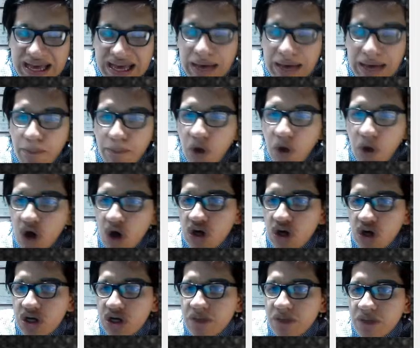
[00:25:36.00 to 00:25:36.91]

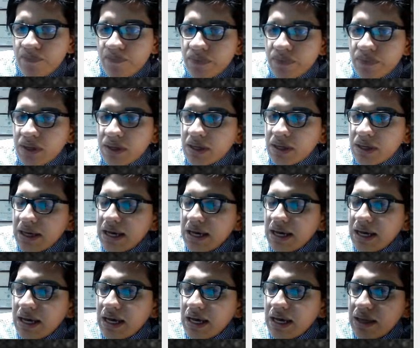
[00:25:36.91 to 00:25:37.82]
among
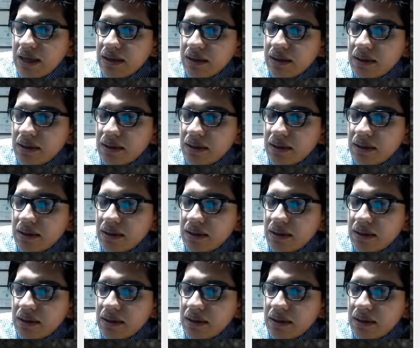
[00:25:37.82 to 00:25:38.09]
uh,